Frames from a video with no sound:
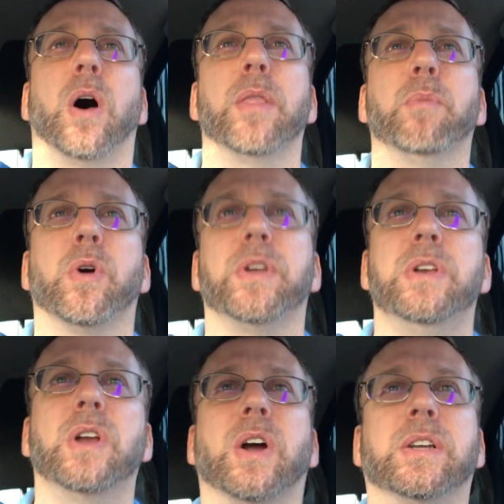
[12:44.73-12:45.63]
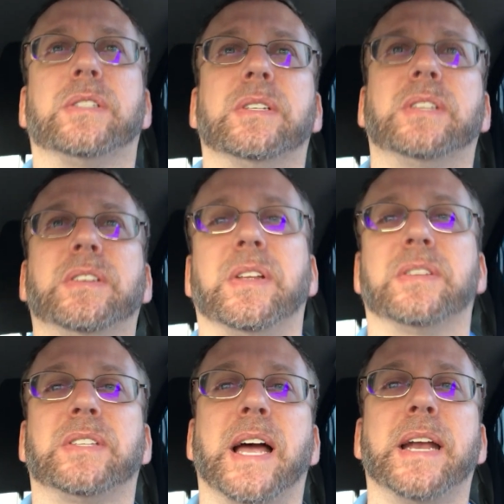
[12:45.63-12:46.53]
on the more
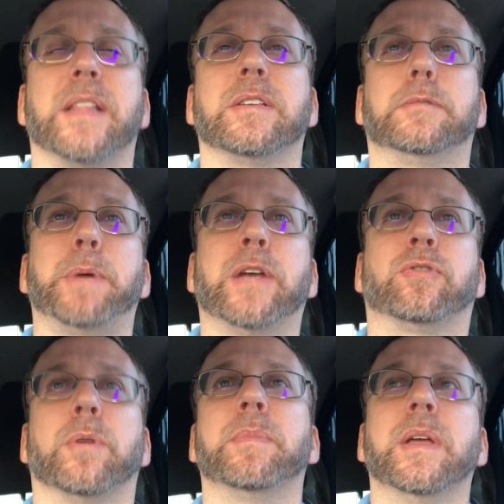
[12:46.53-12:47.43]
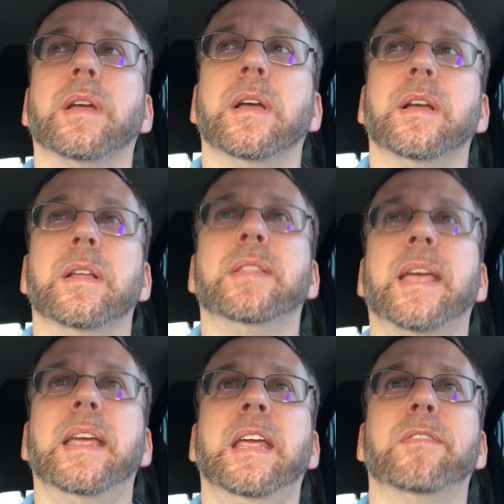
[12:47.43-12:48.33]
narcissistic side of the spectrum,
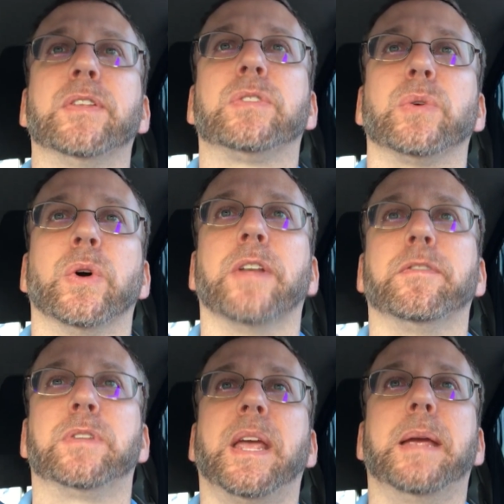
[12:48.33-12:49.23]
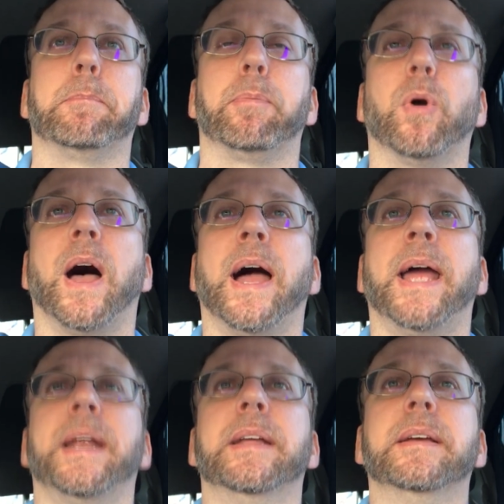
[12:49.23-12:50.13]
they even sort of take
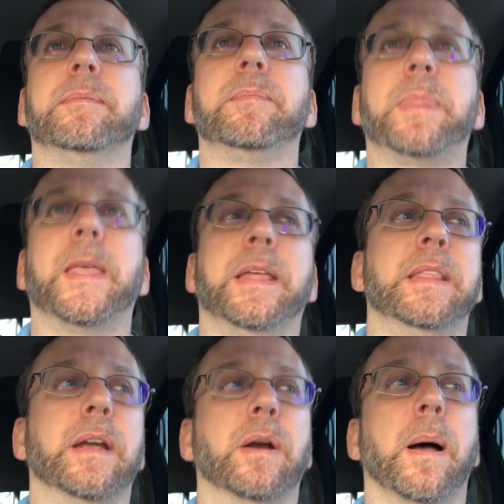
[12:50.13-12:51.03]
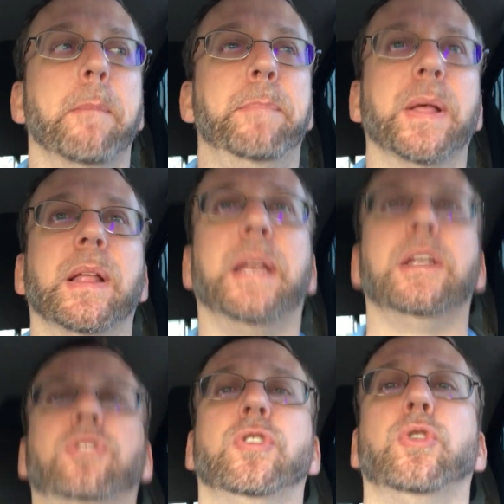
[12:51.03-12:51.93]
pride in their
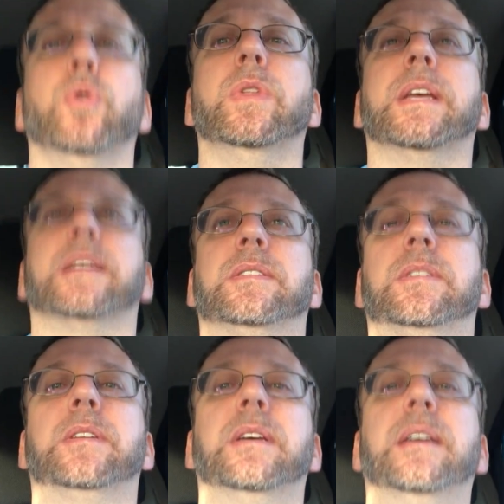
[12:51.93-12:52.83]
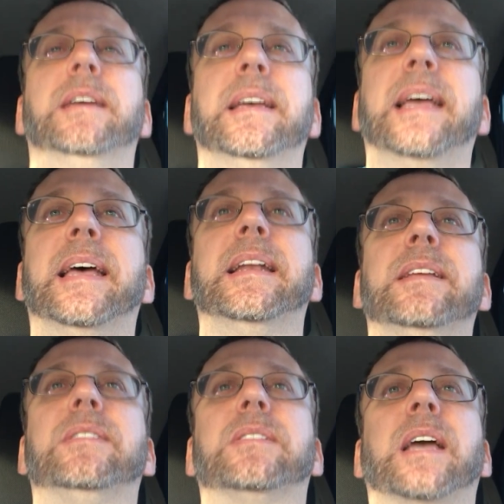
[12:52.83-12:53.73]
ability to do this. And
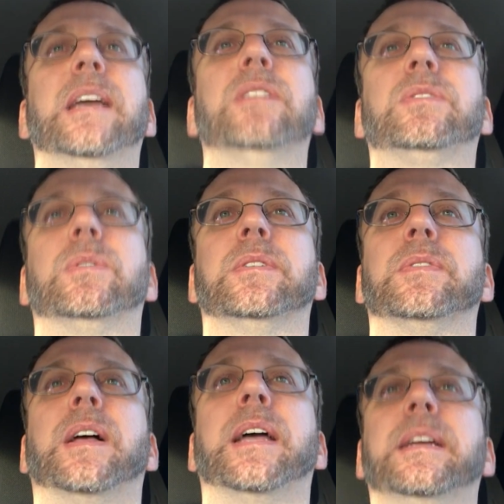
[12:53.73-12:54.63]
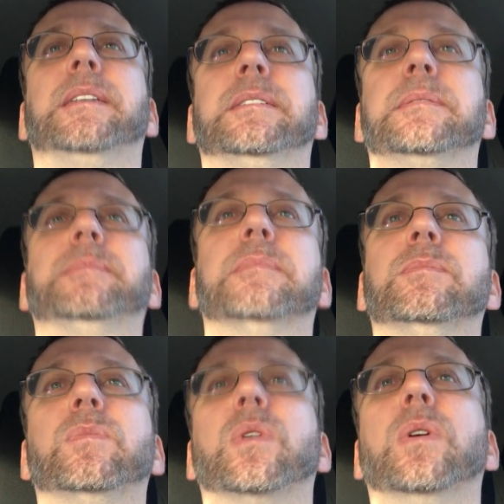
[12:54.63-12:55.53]
it's kind of sort of like,
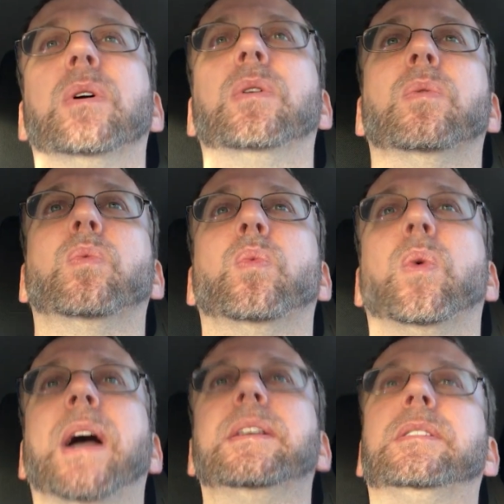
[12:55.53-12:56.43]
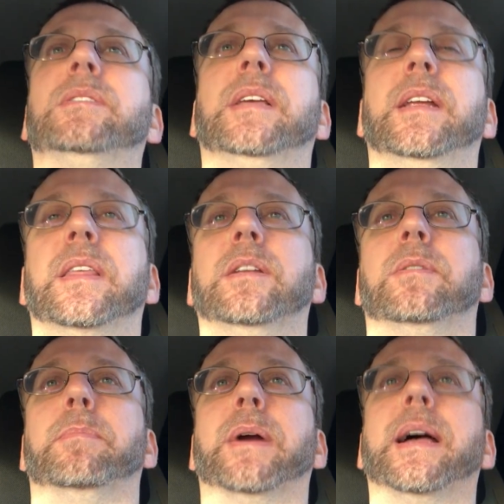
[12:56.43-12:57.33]
why is this anything
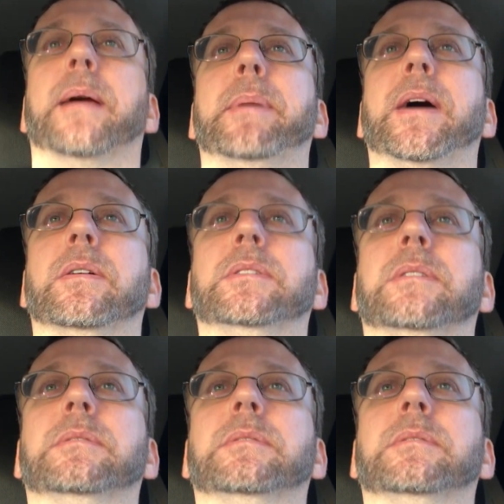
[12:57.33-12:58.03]
to brag about?